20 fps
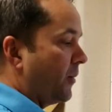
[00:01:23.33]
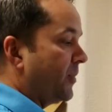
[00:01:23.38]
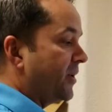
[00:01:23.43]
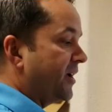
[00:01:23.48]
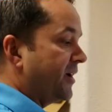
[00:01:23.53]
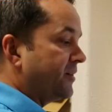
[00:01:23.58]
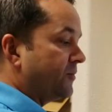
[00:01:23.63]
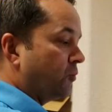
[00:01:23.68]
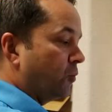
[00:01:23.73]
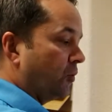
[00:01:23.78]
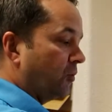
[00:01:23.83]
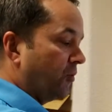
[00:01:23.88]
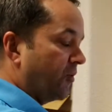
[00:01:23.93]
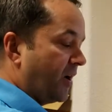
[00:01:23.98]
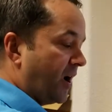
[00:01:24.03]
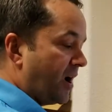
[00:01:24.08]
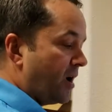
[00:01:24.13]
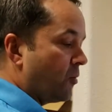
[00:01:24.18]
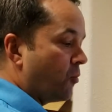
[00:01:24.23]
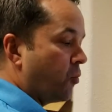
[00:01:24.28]
It will
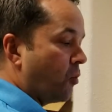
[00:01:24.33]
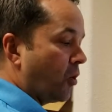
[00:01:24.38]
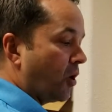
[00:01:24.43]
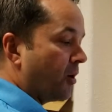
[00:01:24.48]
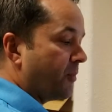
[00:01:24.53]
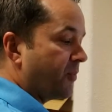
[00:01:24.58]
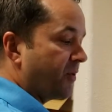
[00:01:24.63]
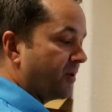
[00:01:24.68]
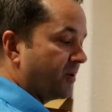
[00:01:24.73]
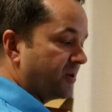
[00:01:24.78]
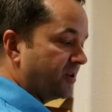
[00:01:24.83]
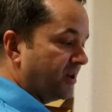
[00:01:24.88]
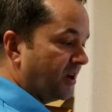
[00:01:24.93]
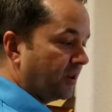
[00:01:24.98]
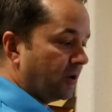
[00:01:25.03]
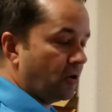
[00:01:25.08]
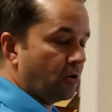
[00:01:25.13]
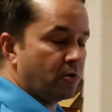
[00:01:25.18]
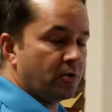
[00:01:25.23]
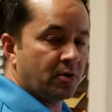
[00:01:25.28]
not warp,
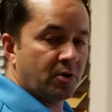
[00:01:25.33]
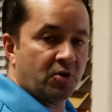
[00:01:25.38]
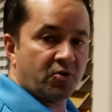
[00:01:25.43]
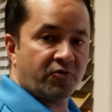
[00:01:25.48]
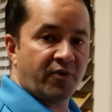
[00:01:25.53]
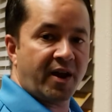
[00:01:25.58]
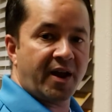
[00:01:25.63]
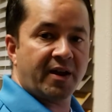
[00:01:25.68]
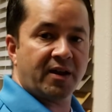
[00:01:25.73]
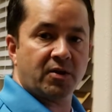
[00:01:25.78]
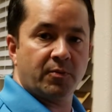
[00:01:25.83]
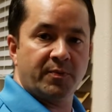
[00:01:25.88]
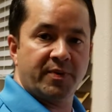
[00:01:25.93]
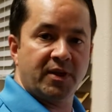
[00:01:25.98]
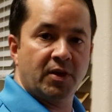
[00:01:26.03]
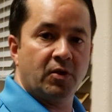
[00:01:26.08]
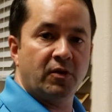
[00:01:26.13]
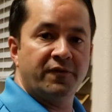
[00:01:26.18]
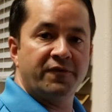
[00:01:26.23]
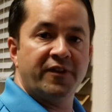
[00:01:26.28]
yellow, crack,
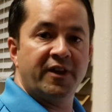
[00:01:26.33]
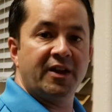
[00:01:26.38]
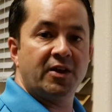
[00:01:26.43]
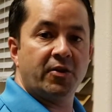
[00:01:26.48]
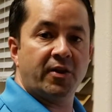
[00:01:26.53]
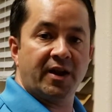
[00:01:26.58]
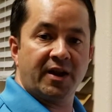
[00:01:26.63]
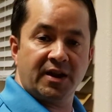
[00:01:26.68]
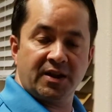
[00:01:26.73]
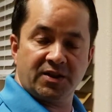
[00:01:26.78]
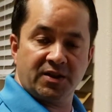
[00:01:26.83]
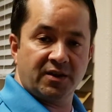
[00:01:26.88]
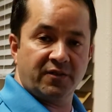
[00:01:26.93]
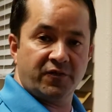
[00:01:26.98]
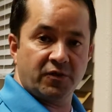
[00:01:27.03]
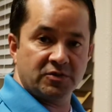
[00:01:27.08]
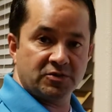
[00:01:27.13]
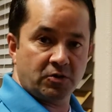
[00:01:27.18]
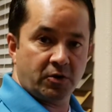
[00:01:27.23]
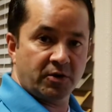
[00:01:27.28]
peel, fade, or anything
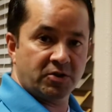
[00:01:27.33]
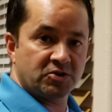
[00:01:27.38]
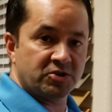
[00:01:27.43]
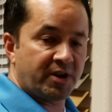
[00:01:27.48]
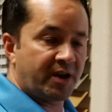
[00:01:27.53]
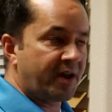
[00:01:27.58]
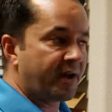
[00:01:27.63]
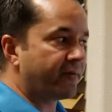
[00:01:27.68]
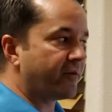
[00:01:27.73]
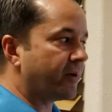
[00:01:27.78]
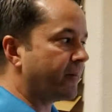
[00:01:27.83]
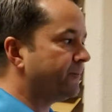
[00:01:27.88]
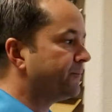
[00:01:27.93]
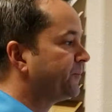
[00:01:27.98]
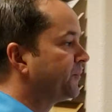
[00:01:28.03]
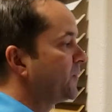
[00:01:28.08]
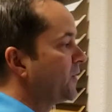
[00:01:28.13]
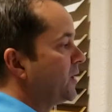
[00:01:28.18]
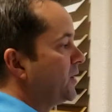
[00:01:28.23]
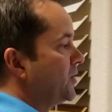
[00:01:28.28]
for as long as you have it.
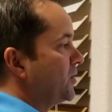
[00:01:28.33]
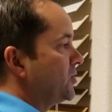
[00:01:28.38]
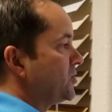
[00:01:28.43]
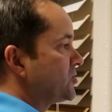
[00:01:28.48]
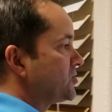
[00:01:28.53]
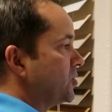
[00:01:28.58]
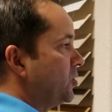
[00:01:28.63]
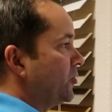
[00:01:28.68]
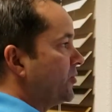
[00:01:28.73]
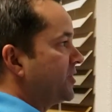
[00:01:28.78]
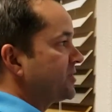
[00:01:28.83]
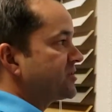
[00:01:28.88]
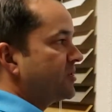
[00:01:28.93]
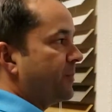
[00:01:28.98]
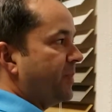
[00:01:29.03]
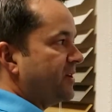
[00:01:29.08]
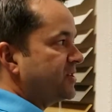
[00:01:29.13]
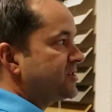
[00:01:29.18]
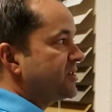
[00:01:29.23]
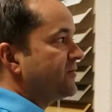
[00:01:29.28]
So there's a
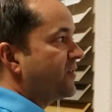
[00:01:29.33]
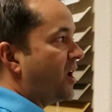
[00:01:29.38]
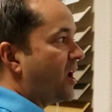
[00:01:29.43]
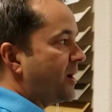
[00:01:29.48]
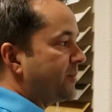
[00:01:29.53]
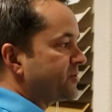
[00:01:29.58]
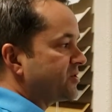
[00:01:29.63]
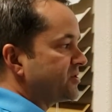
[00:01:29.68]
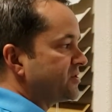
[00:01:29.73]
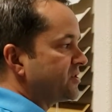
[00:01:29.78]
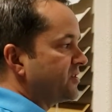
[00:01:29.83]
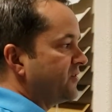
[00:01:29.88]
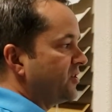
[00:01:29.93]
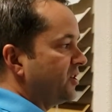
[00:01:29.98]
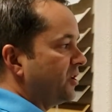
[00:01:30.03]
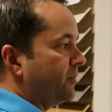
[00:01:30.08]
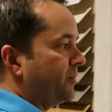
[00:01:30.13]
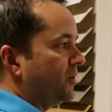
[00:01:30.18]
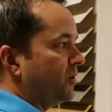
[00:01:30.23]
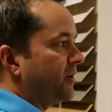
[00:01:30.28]
bunch of options
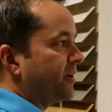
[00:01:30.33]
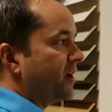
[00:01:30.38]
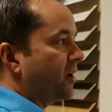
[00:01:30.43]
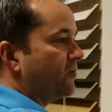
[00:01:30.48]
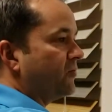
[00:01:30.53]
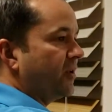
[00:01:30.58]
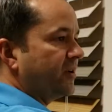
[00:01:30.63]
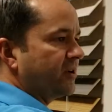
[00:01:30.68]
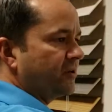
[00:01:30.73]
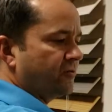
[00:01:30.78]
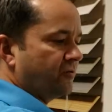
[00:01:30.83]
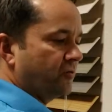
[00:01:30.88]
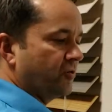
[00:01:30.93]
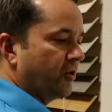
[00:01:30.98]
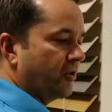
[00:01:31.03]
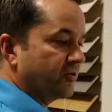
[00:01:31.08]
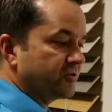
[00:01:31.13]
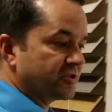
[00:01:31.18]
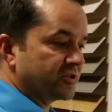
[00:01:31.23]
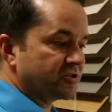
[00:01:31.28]
available, and I'll run you through
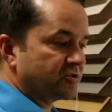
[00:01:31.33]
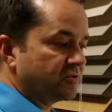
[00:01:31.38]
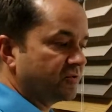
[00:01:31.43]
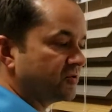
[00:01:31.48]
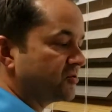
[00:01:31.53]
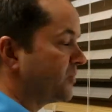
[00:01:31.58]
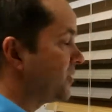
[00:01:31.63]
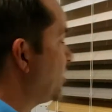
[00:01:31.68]
those as soon as we're